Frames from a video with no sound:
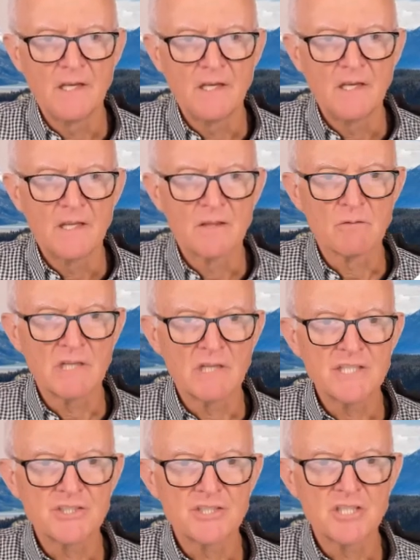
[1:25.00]
The
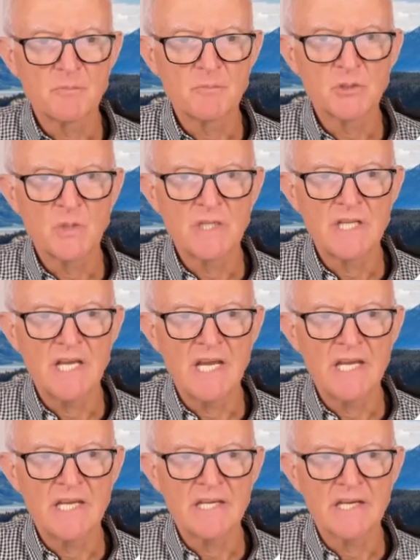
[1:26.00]
relationship between
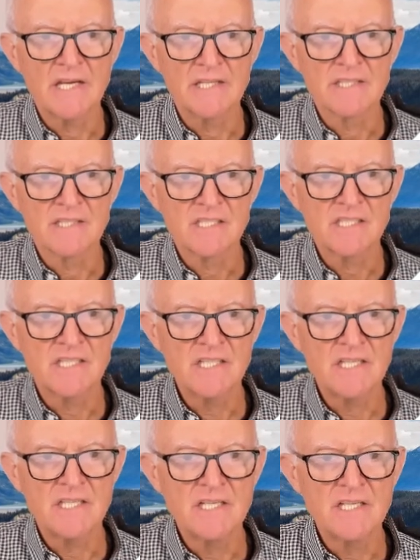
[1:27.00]
A and
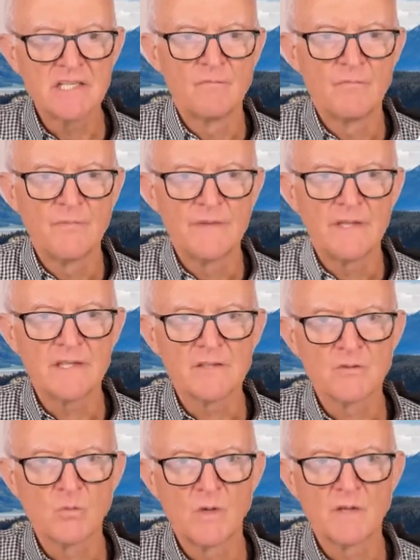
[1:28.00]
C
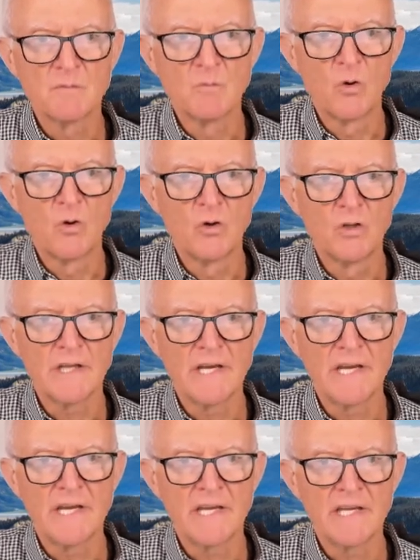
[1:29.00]
is 1 mole
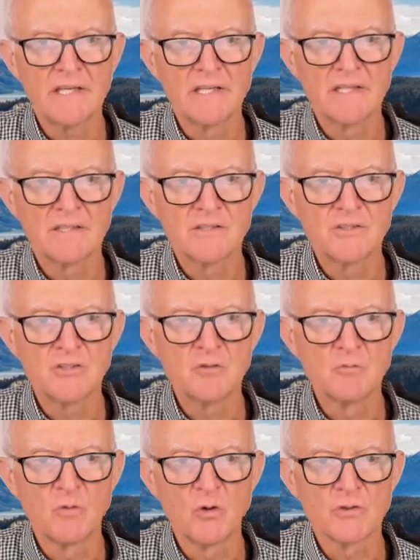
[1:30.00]
A, 2
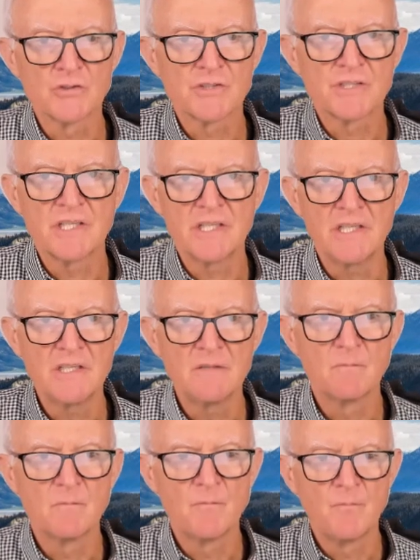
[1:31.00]
moles C.
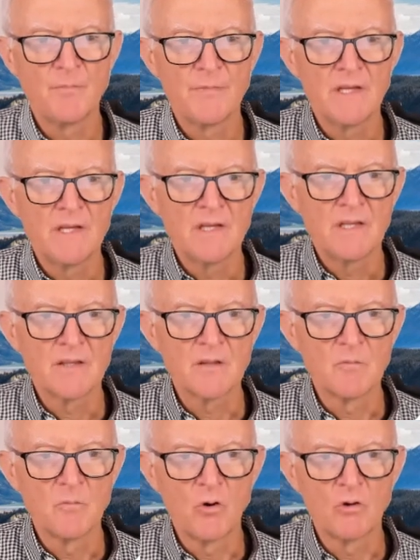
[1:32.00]

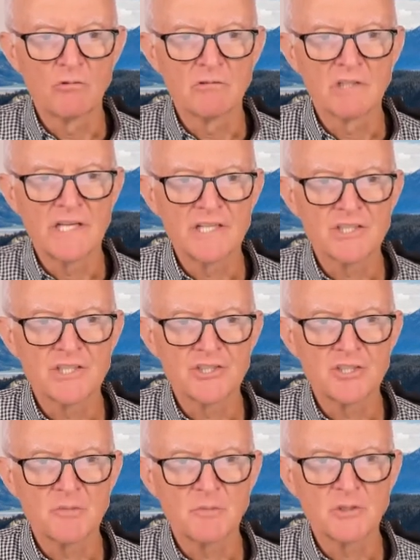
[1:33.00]
The mole
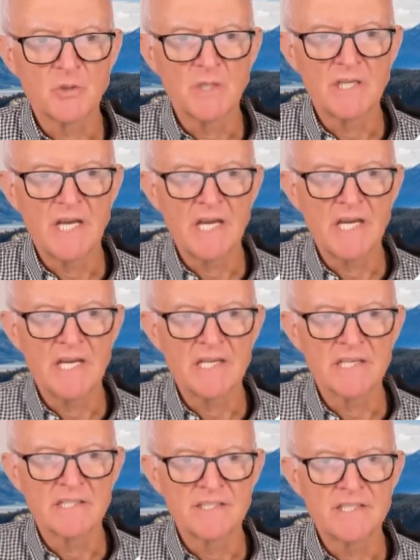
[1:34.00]
relationship between A
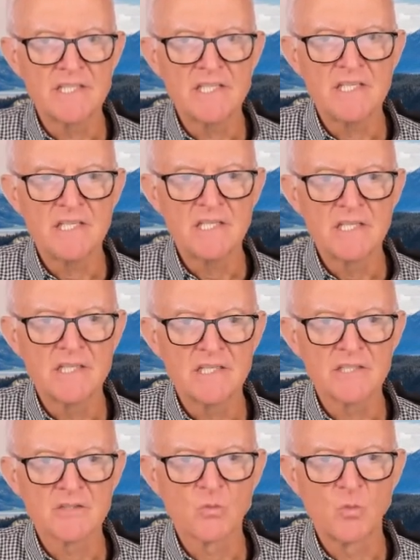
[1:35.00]
and D
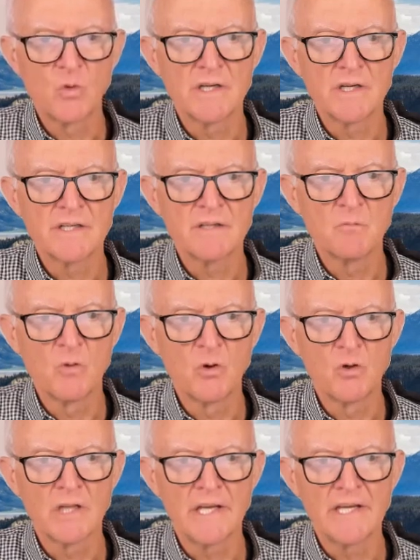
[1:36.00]
is 1
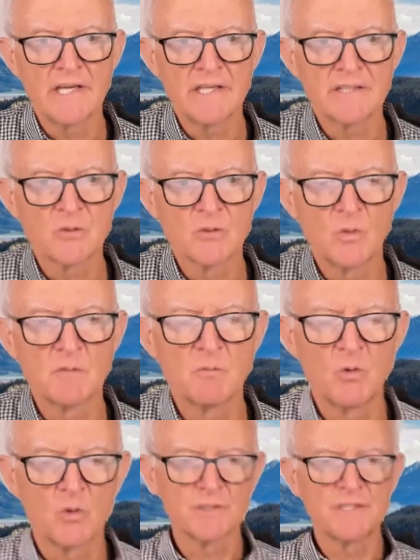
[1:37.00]
mole A to 1
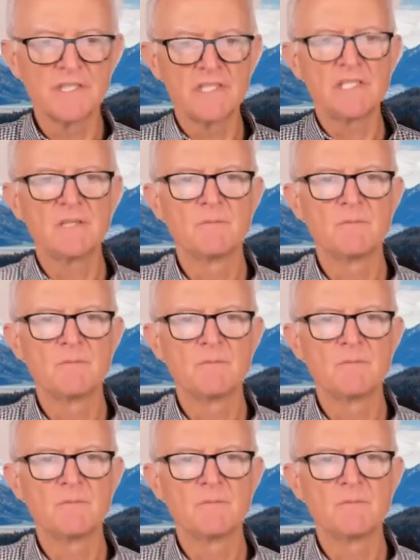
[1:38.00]
mole D.